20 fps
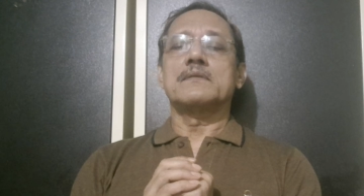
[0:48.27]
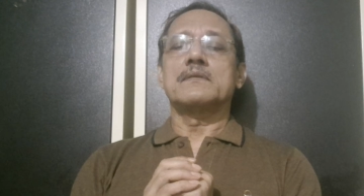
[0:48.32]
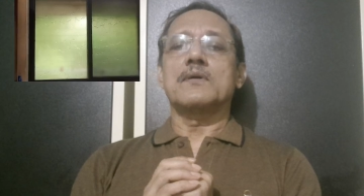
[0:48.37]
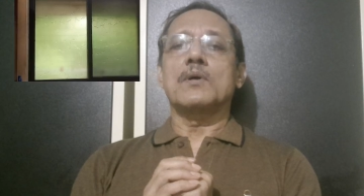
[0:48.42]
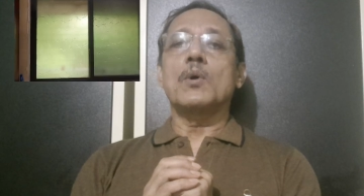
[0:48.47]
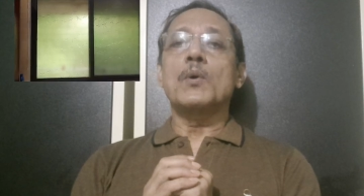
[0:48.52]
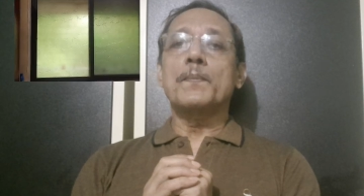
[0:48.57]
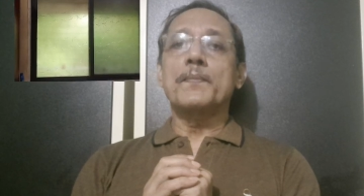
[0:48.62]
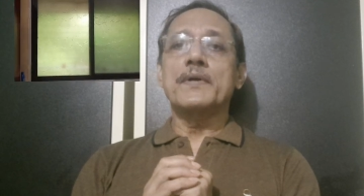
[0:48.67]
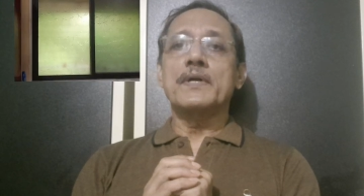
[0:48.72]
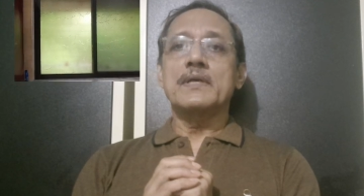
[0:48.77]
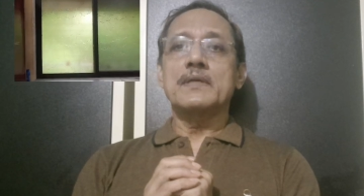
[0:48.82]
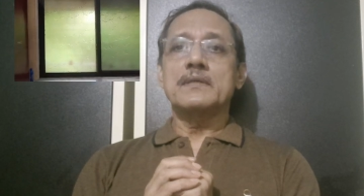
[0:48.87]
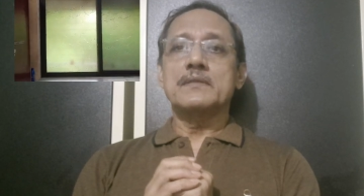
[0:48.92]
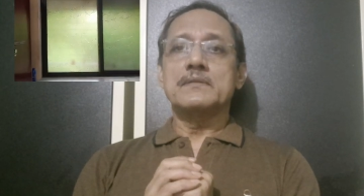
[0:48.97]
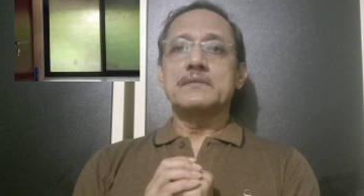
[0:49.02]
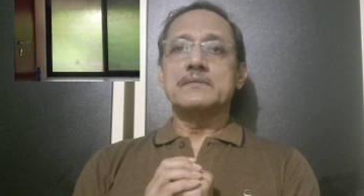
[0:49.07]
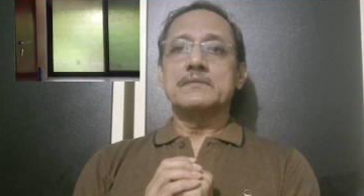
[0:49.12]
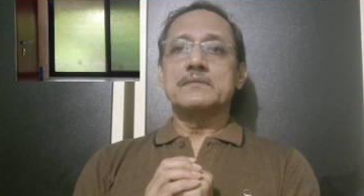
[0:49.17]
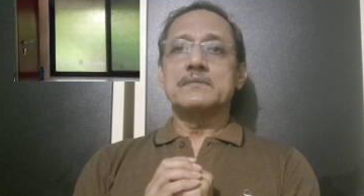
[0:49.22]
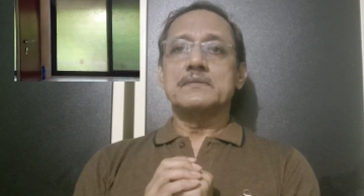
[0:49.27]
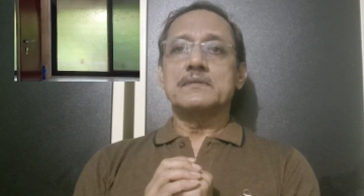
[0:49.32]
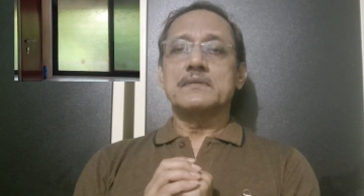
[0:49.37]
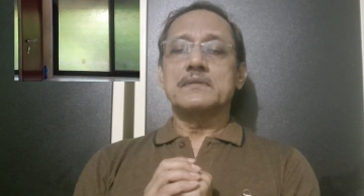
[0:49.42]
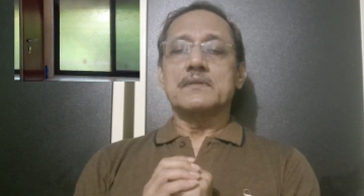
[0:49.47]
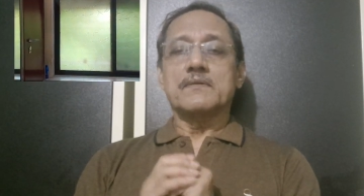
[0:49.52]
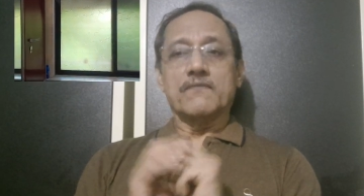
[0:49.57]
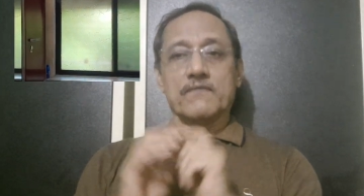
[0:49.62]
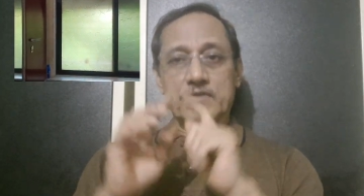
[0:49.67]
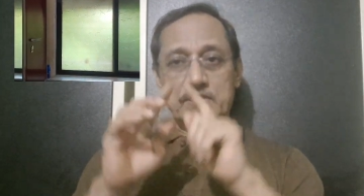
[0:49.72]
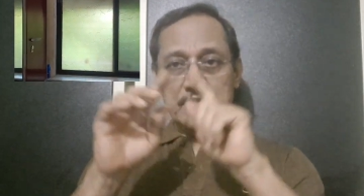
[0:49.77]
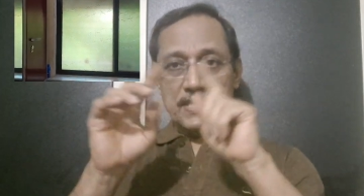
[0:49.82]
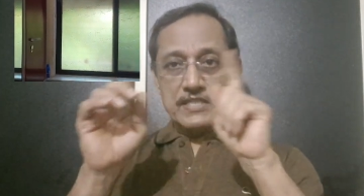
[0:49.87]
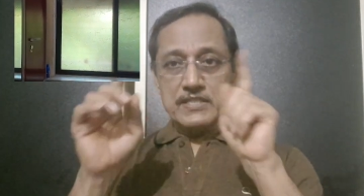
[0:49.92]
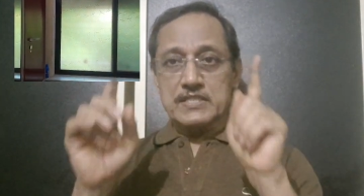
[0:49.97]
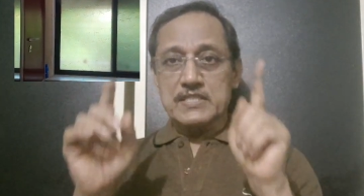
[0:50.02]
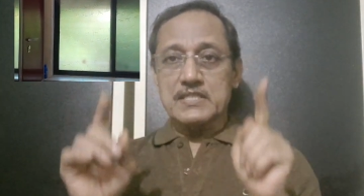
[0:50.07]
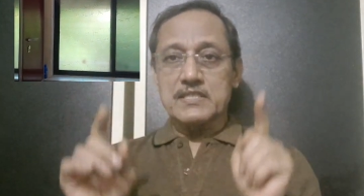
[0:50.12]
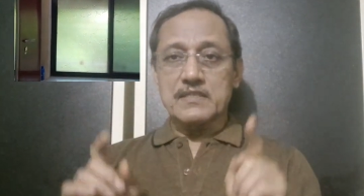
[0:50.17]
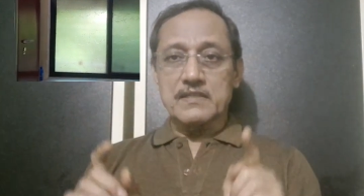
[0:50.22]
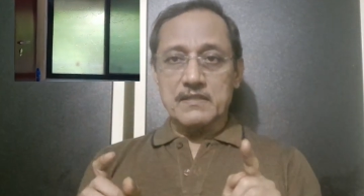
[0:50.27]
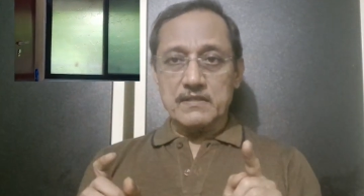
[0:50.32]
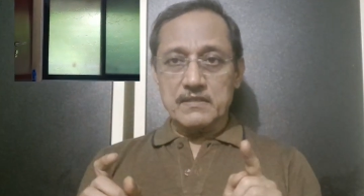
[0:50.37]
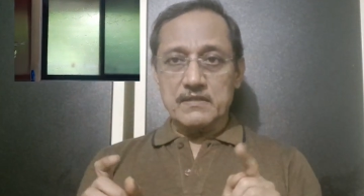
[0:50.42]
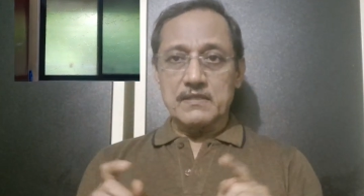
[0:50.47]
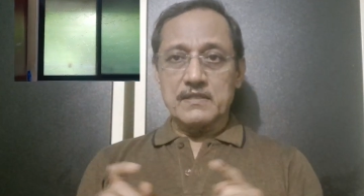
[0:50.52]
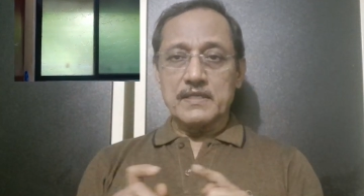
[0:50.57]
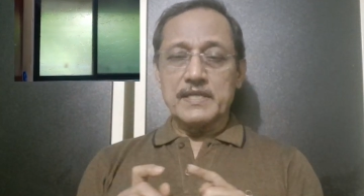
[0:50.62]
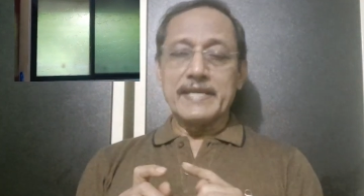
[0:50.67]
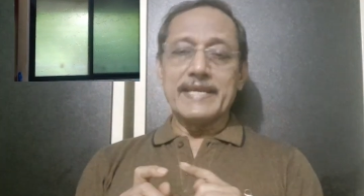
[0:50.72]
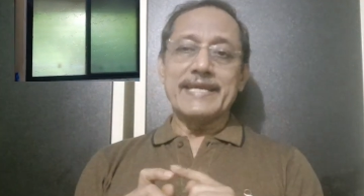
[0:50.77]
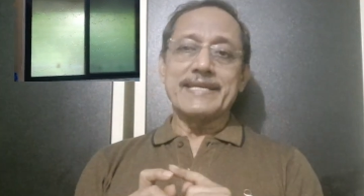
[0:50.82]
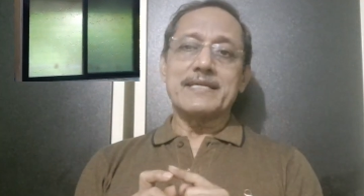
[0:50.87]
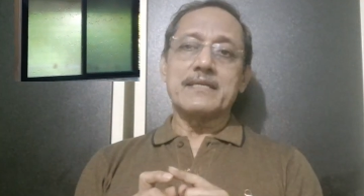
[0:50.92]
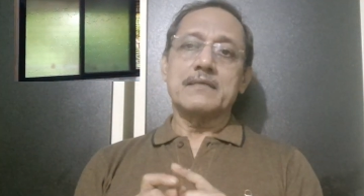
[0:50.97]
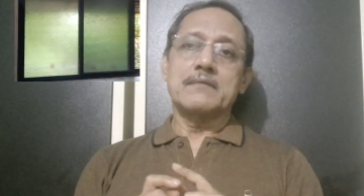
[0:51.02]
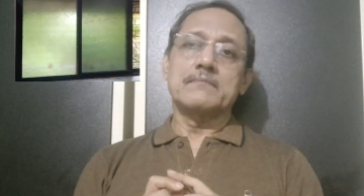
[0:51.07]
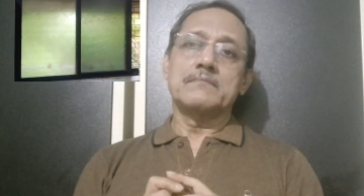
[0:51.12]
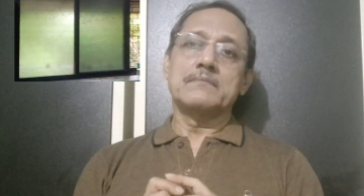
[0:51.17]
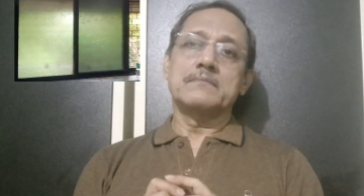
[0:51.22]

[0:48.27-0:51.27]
open which has net.